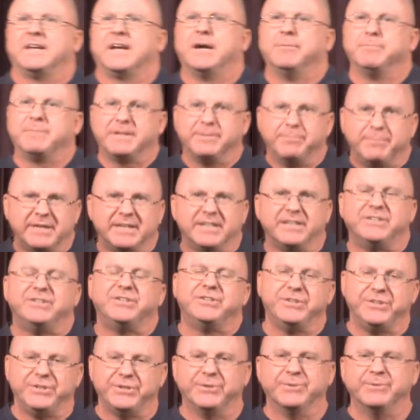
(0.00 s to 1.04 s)
I'm committed
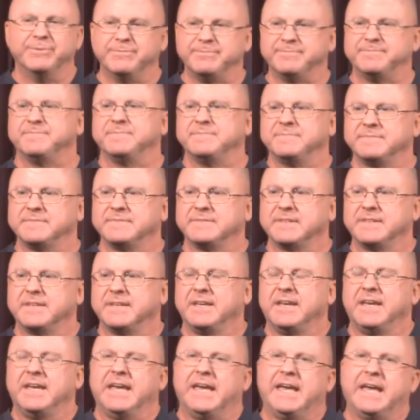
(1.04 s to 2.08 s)
to you.
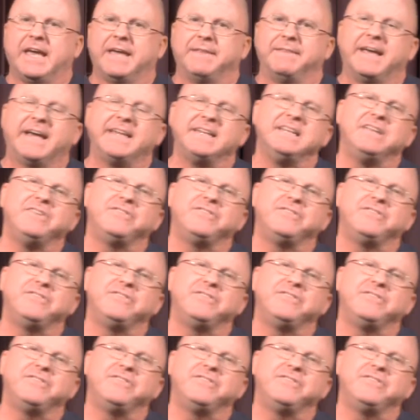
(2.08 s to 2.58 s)
And that